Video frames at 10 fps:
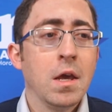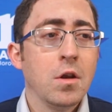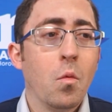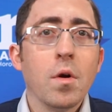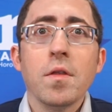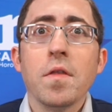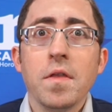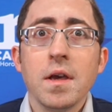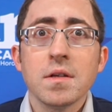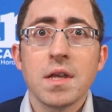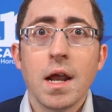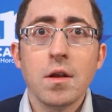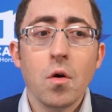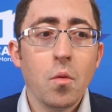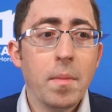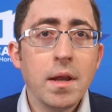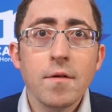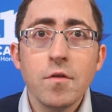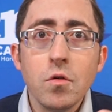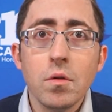You know, one of the things that I know many
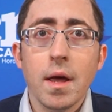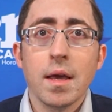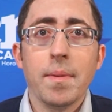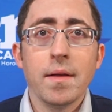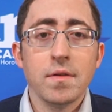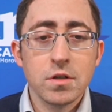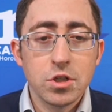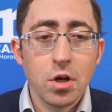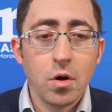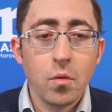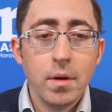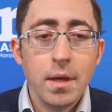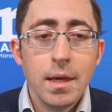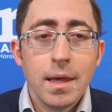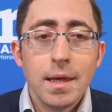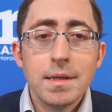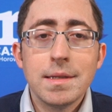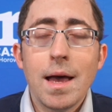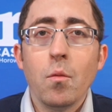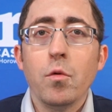of you like about this show is
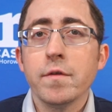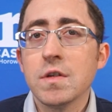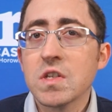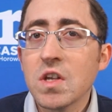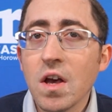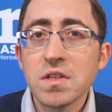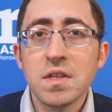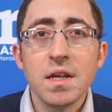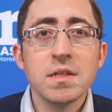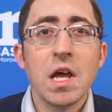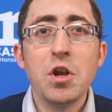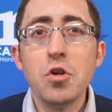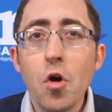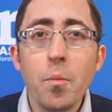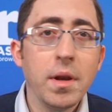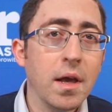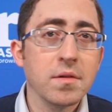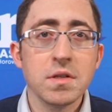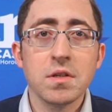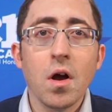that we'll discuss things that nobody
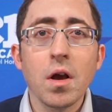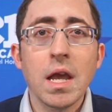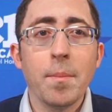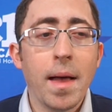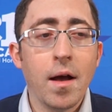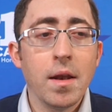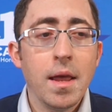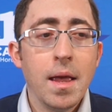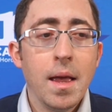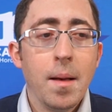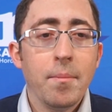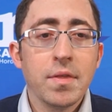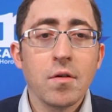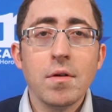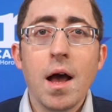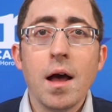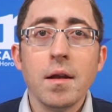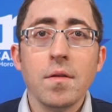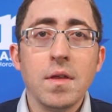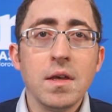else is talking about, but they're
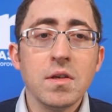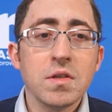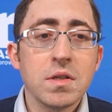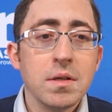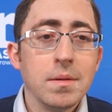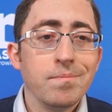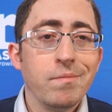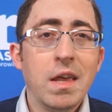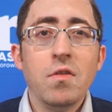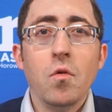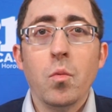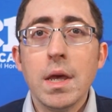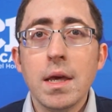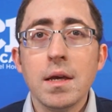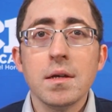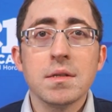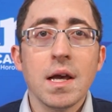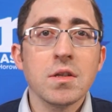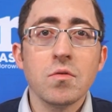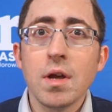not these in the weeds,
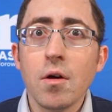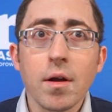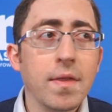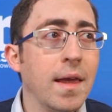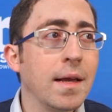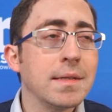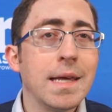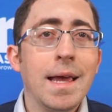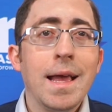esoteric things.